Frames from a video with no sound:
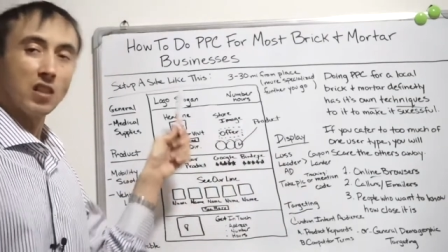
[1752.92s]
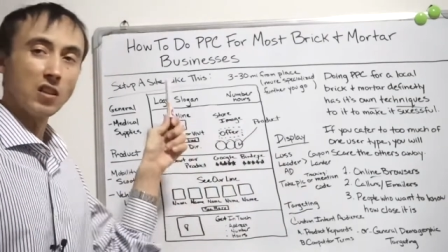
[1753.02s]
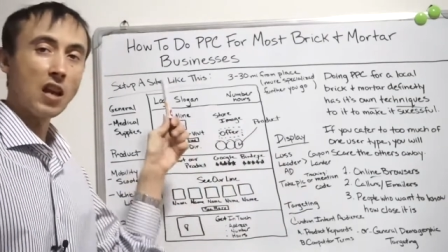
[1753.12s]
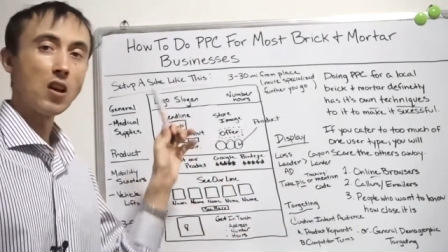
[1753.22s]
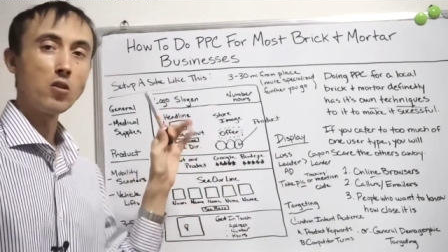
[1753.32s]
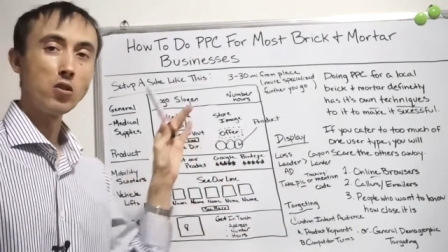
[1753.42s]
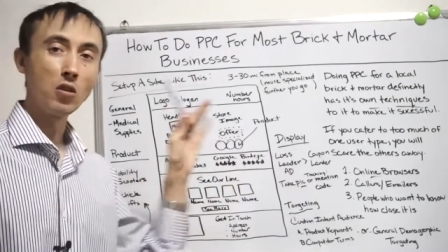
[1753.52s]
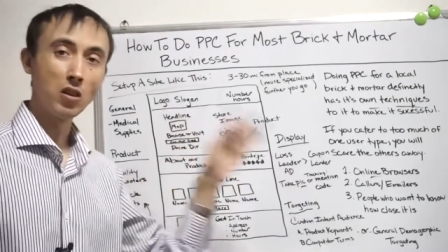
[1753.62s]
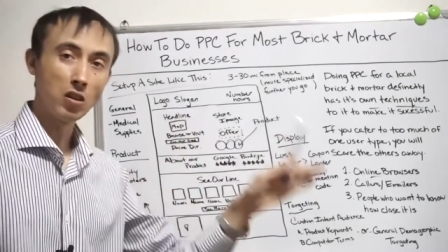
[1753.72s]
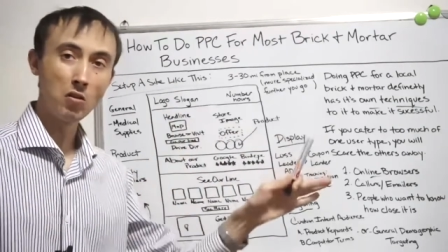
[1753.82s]
they know you
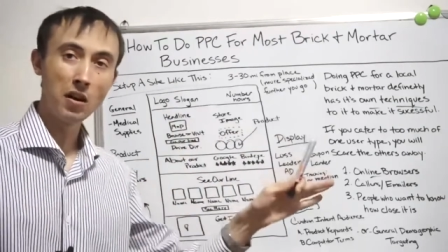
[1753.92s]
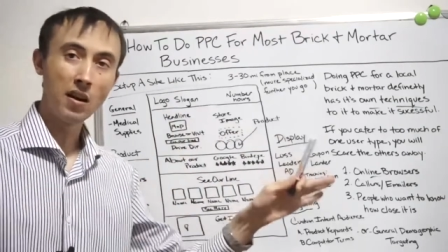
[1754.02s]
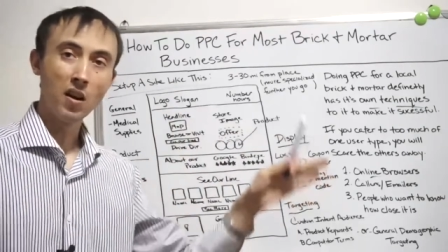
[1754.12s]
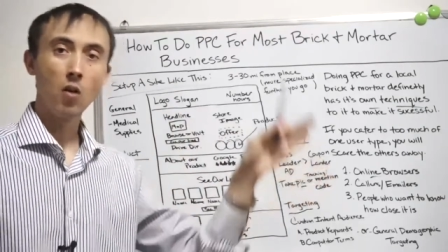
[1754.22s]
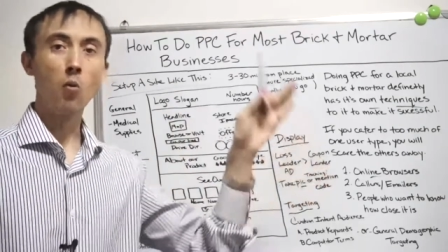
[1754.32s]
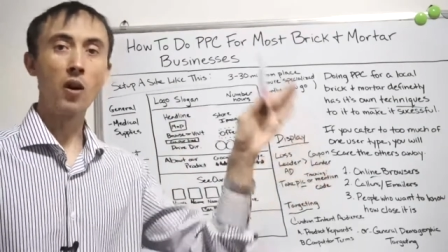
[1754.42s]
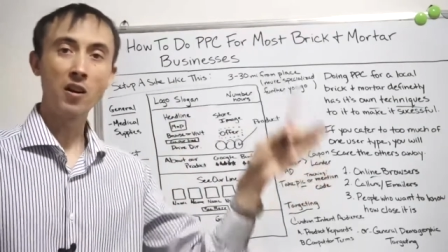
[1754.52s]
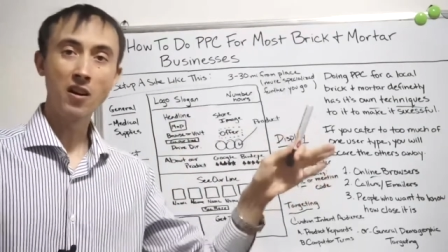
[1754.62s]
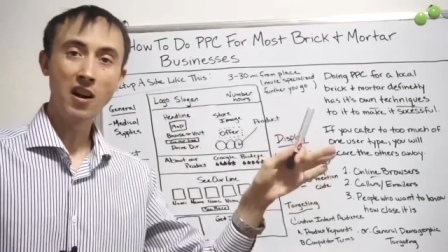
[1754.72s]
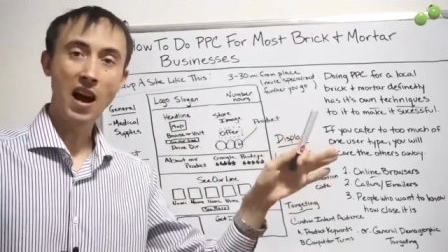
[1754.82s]
can do it,
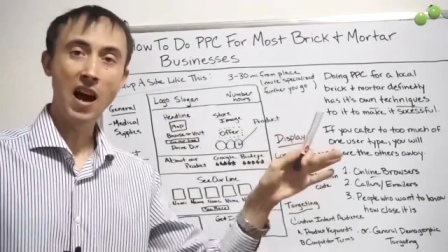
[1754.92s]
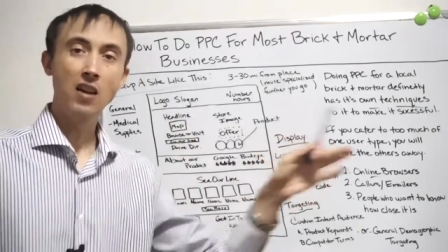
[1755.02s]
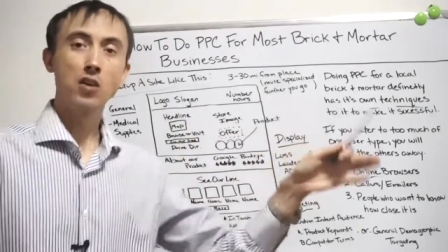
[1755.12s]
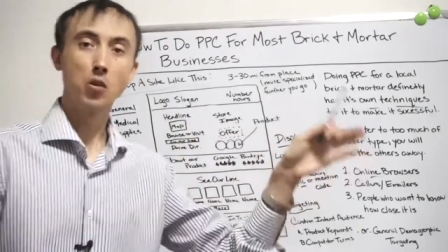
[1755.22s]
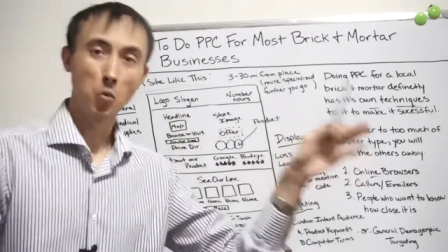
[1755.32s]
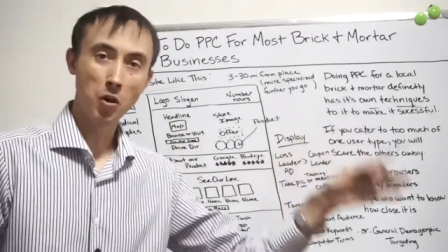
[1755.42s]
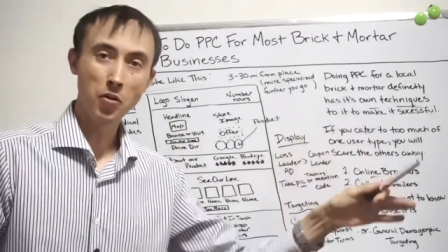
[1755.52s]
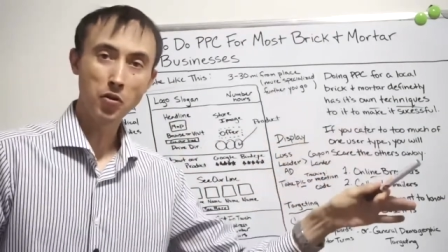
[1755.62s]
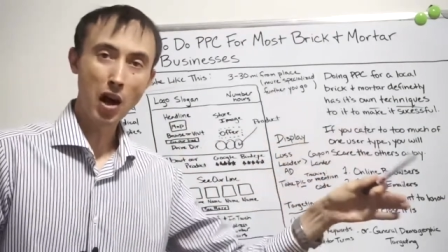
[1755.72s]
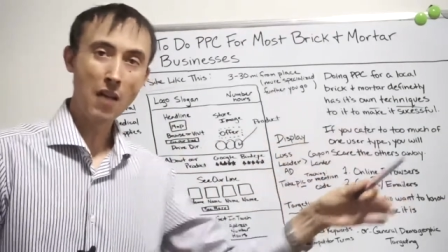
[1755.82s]
where you're at, you're
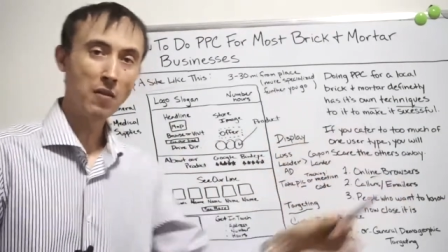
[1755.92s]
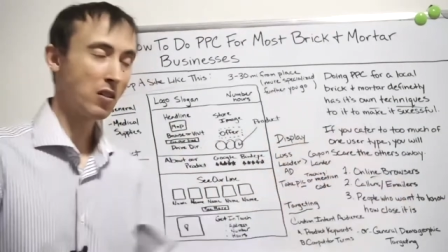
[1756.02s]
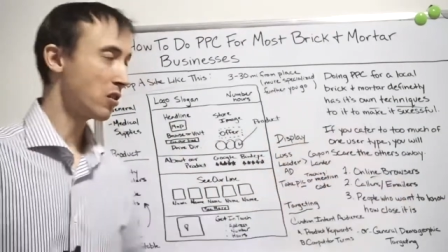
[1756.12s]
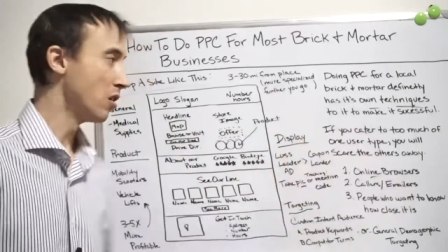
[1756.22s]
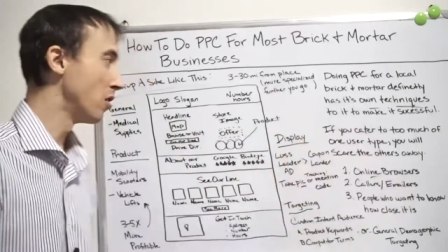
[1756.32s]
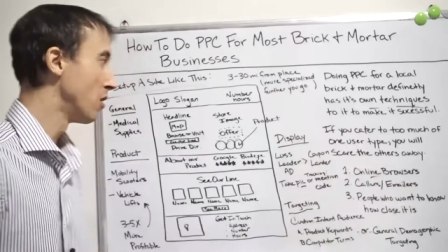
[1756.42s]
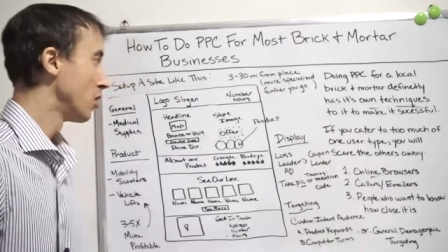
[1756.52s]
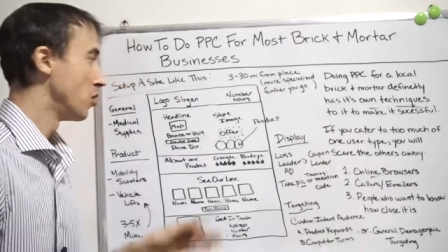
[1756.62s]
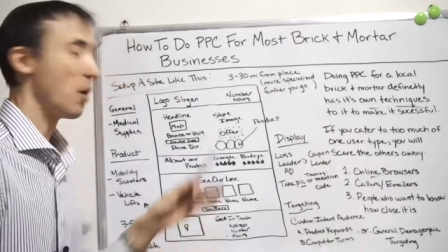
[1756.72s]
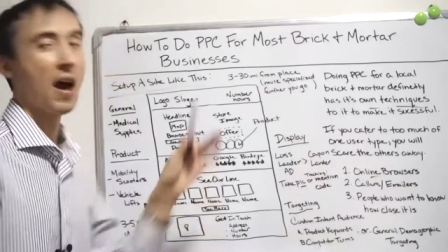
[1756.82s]
worth driving to,
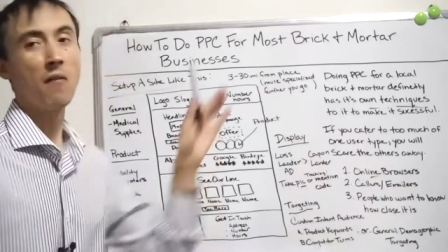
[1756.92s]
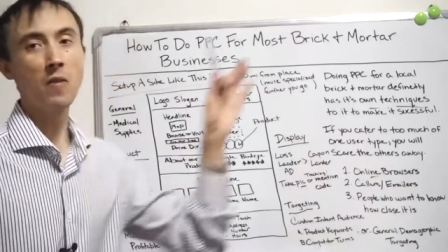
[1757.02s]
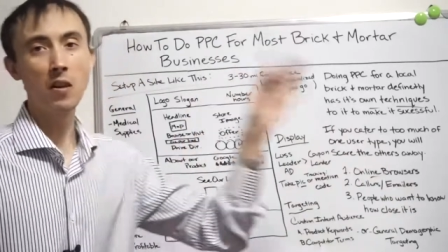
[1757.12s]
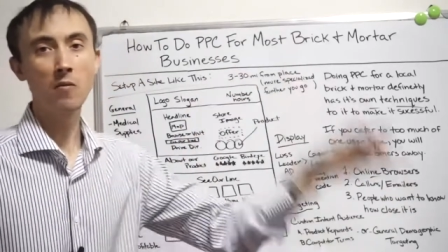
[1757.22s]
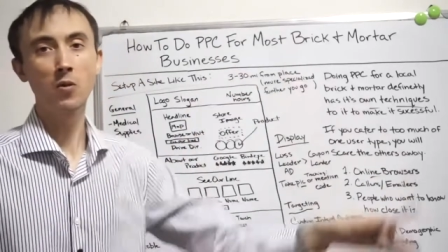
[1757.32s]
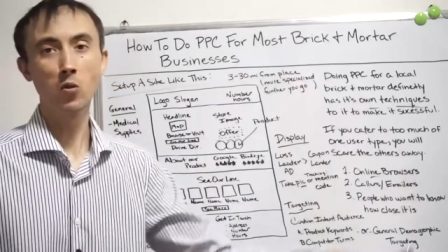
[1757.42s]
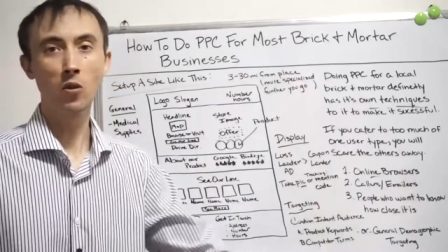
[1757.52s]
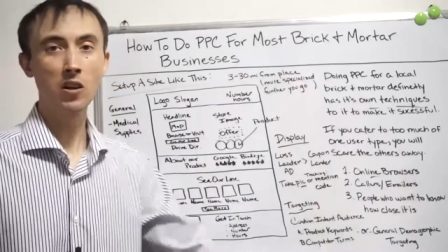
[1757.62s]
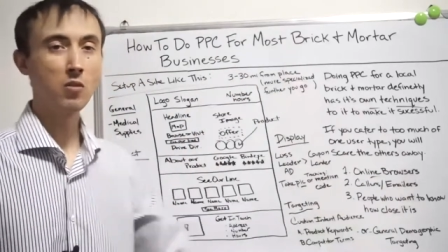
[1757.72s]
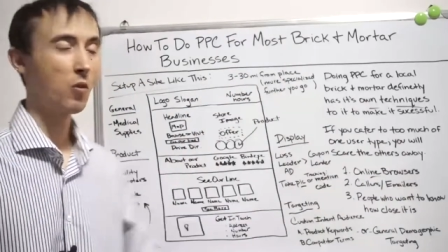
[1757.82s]
you have the
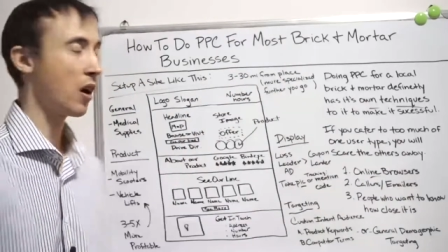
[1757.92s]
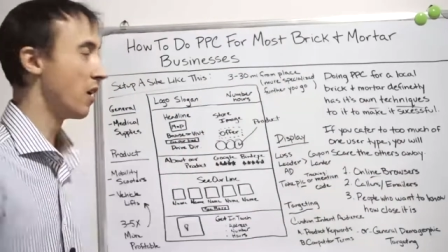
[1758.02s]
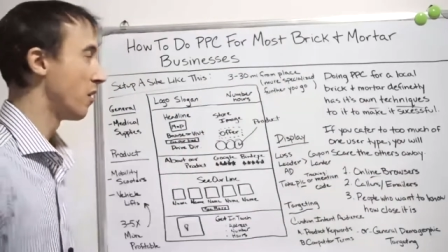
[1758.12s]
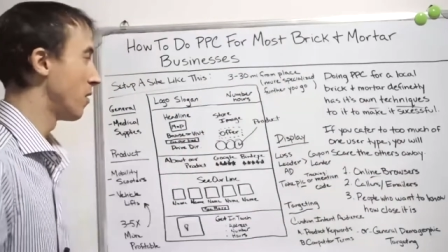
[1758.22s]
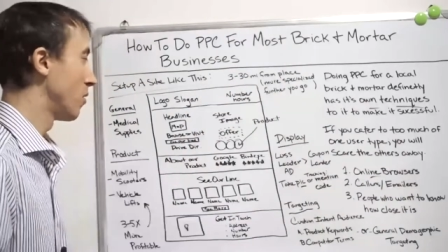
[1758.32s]
inventory you want,